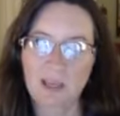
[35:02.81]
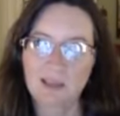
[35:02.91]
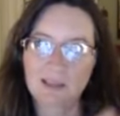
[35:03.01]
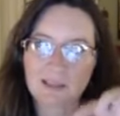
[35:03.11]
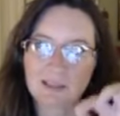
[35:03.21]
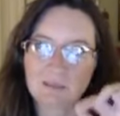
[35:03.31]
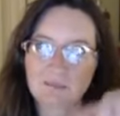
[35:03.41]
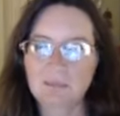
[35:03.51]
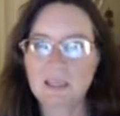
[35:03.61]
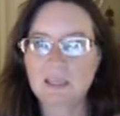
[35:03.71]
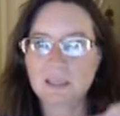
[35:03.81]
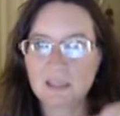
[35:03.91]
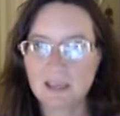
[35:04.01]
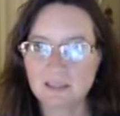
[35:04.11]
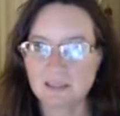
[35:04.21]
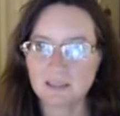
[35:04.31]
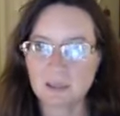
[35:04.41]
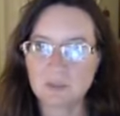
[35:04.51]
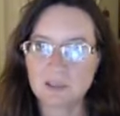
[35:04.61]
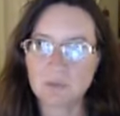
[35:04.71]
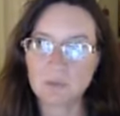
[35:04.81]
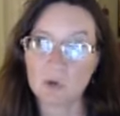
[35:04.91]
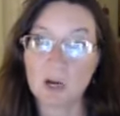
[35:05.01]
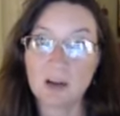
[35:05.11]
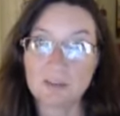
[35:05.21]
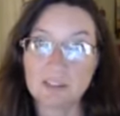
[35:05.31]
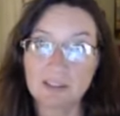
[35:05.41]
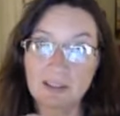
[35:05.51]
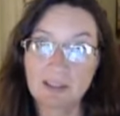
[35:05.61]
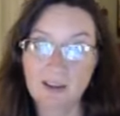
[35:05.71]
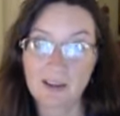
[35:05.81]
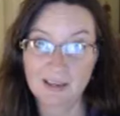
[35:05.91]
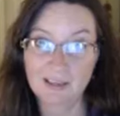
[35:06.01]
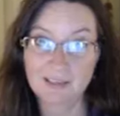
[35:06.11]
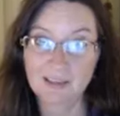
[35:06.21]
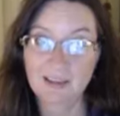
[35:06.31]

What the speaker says: And in many cases, I would say more often than not,